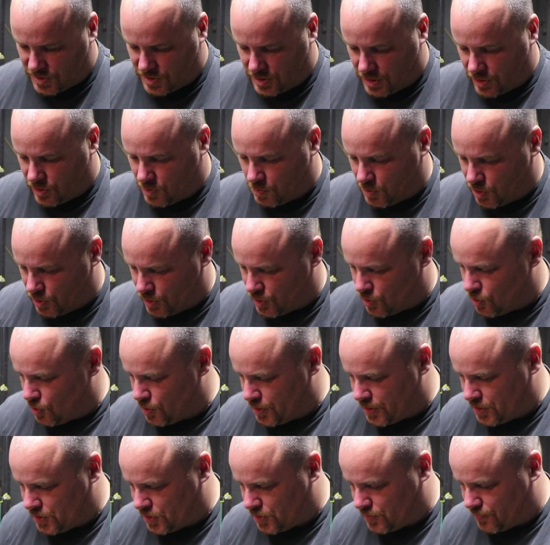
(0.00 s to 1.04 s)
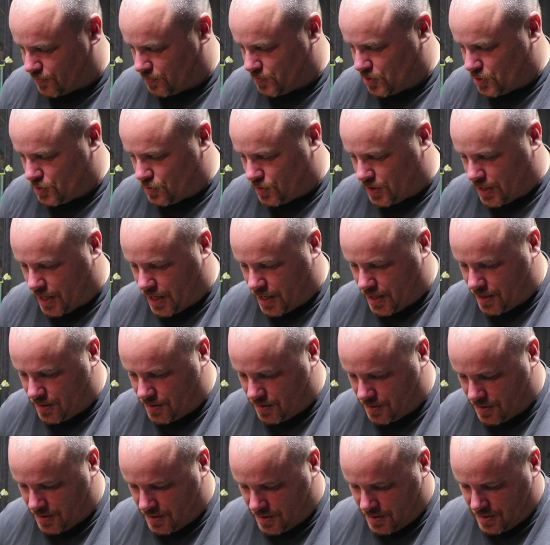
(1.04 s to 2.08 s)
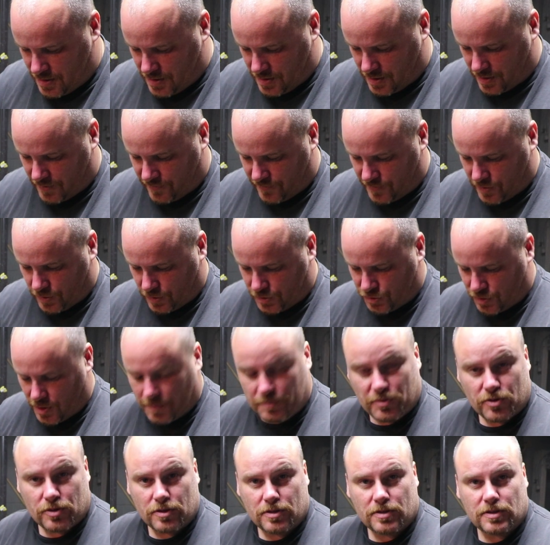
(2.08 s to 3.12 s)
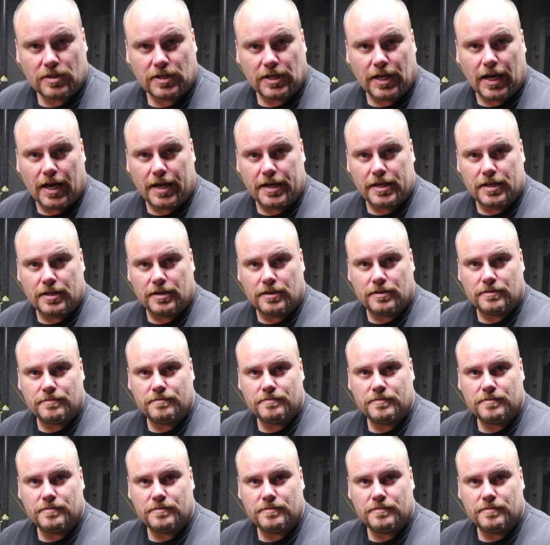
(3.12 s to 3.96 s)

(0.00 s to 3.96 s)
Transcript: is another Mount Koghis from the UK that uh, Phil Tremper got in